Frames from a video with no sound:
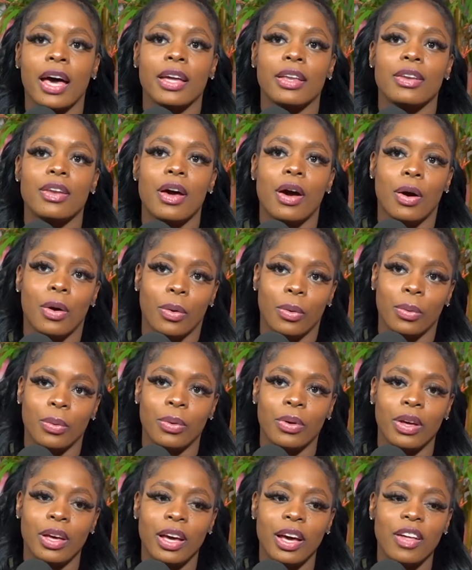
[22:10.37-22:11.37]
know
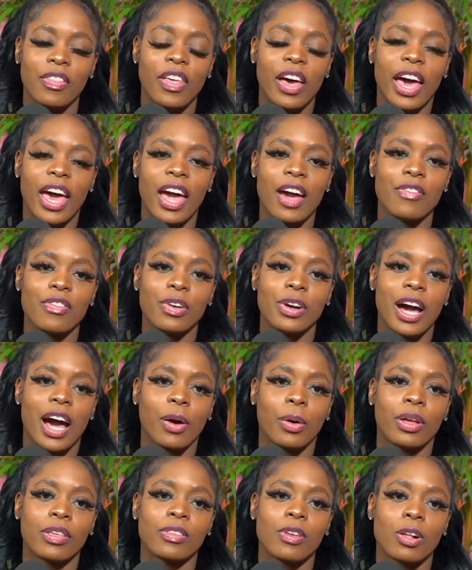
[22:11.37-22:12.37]
that ever
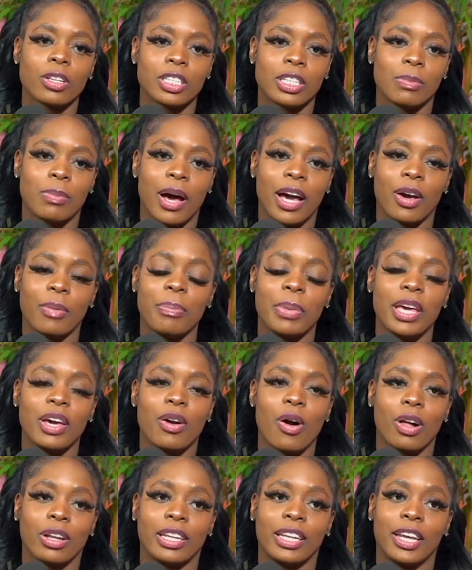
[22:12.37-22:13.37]
got assaulted by being
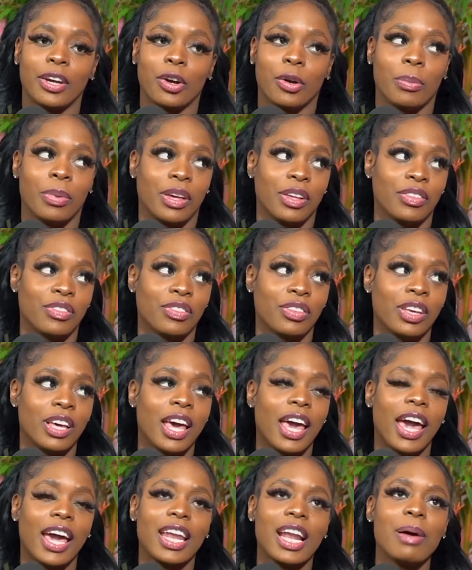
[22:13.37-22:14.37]
called a nigger bitch.
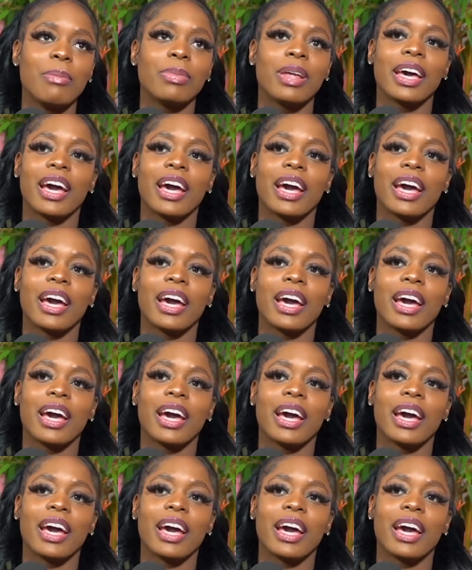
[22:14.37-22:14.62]
And I'm like,